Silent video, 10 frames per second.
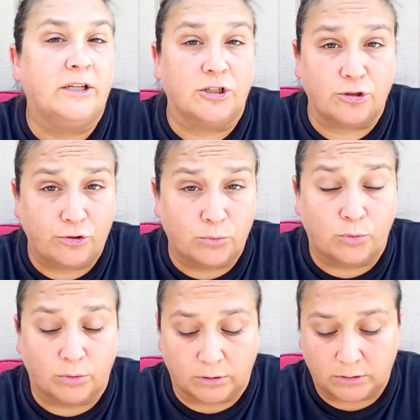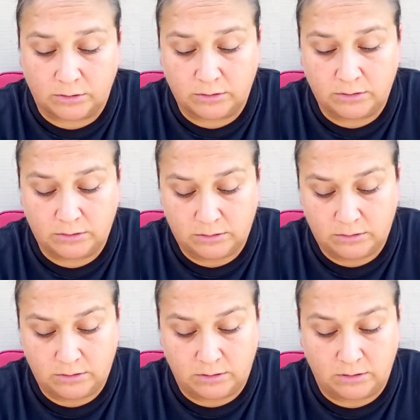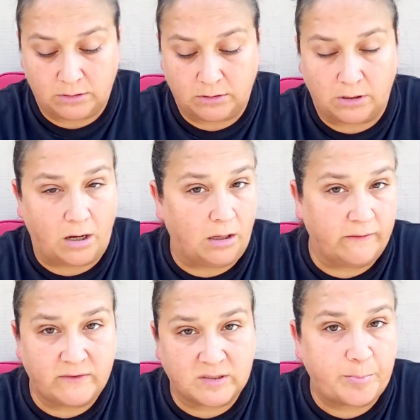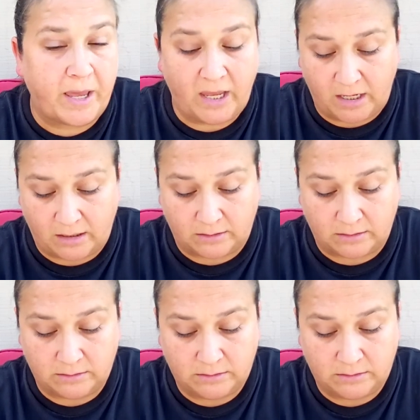to endure all of this pain